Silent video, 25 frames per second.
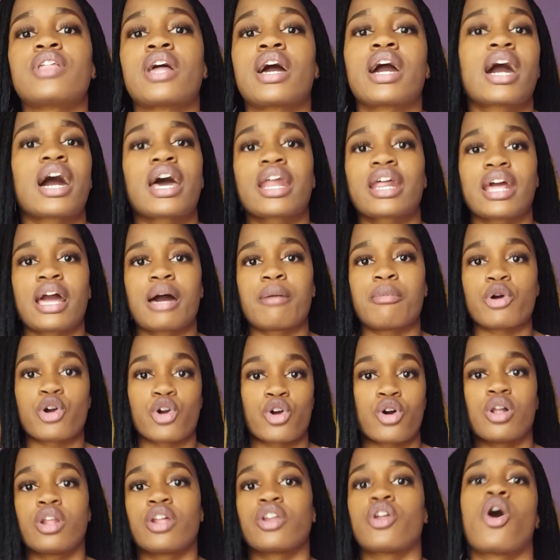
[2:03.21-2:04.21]
And Kari, I'm a
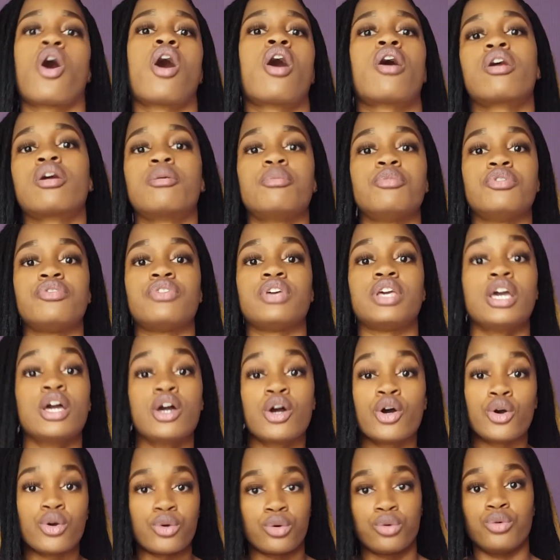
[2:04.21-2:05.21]
girl in a horror movie
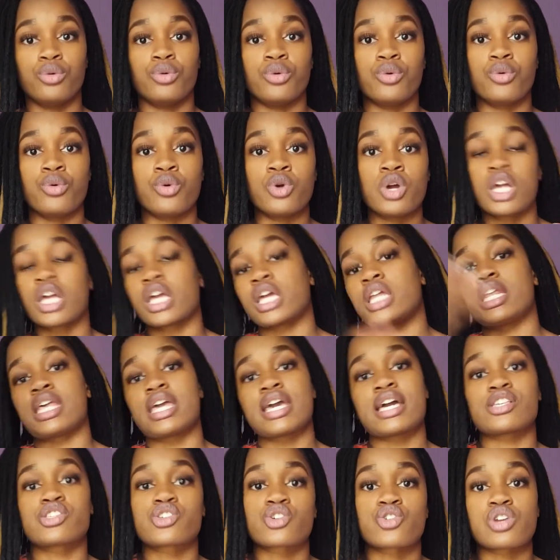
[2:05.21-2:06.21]
who can
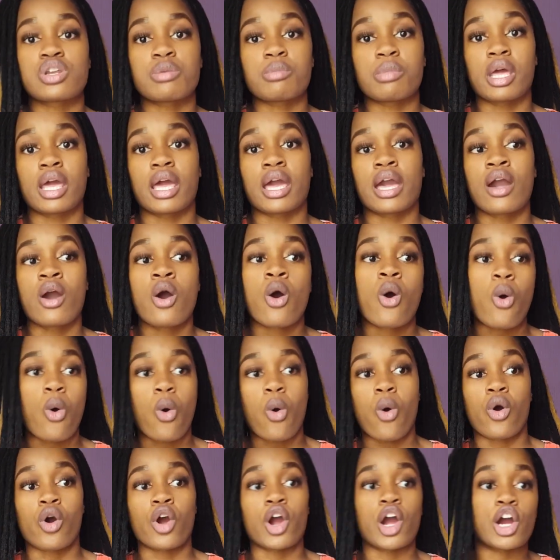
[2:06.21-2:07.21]
hear screaming
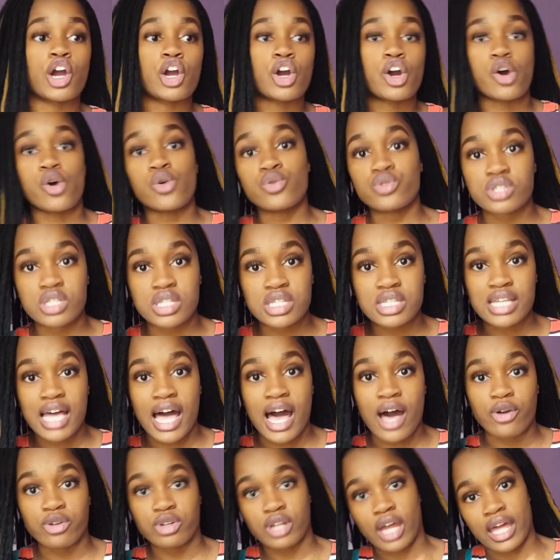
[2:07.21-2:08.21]
or a ghost
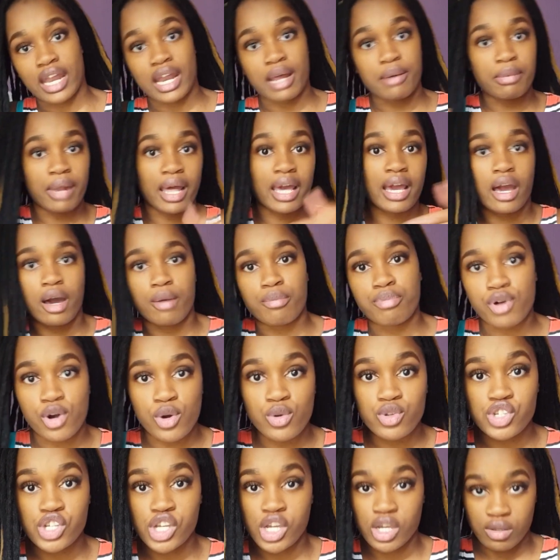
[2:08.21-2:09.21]
sound, and I'm like
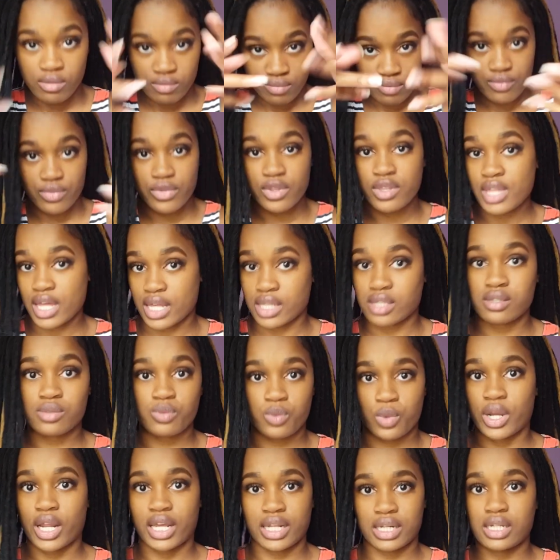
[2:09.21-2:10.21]
approaching. That's
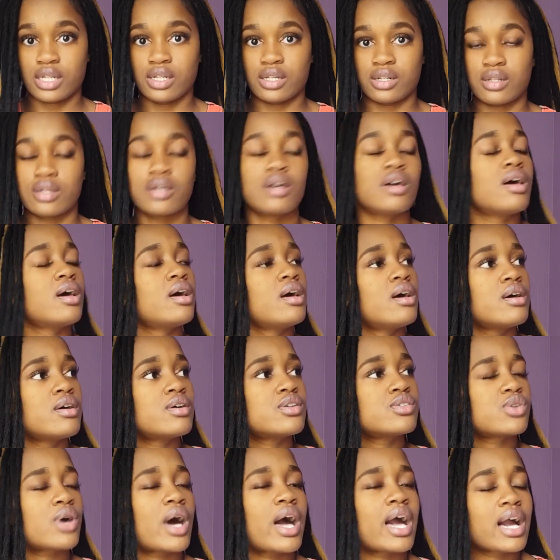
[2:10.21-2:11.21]
what I did.
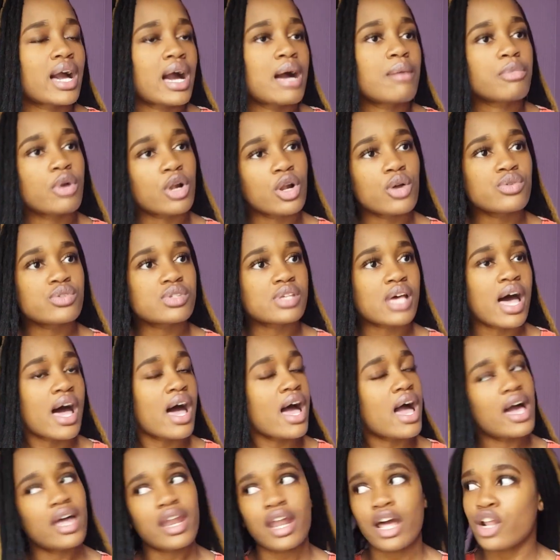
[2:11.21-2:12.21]
So I come closer
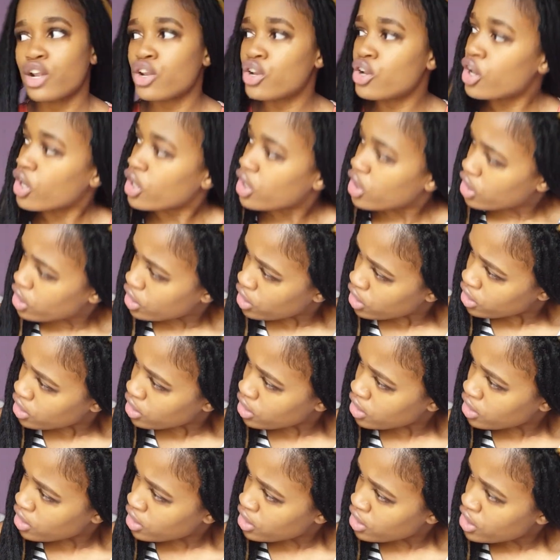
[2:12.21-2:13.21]
and I look
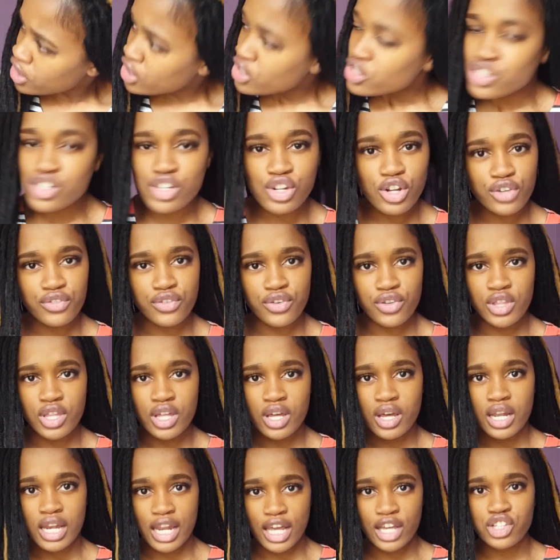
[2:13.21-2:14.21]
to look for
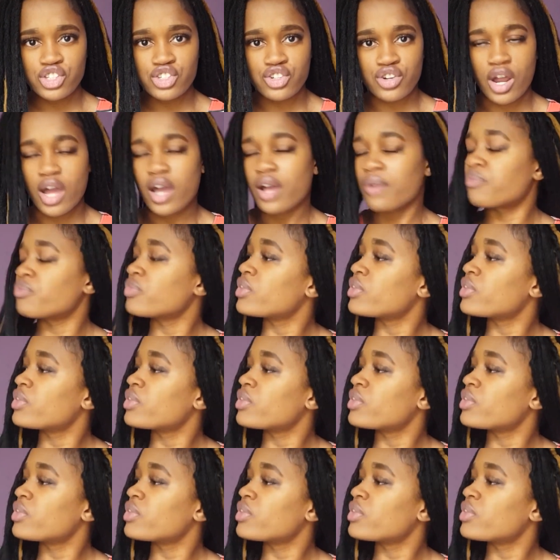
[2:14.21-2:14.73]
the lecturer.